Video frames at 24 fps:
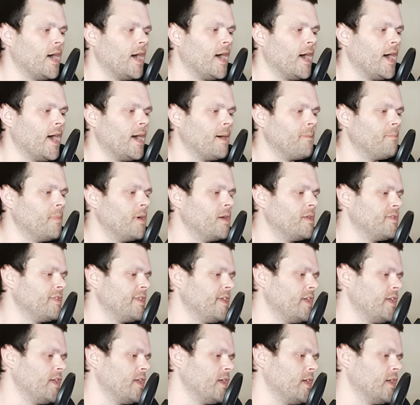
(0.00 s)
Um,
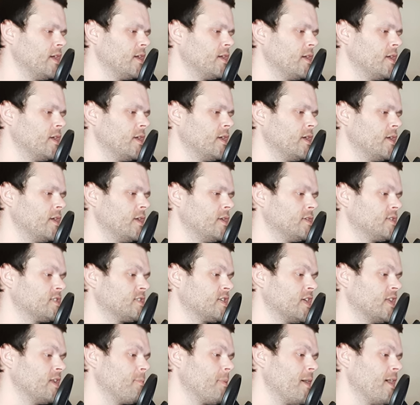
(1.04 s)
the
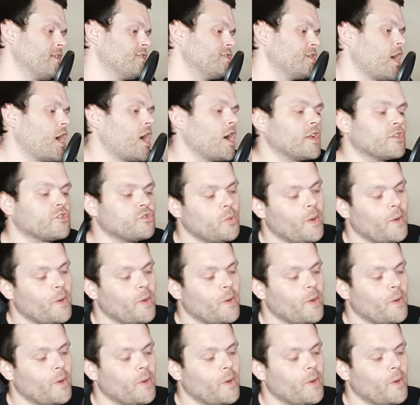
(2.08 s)
Cinebench R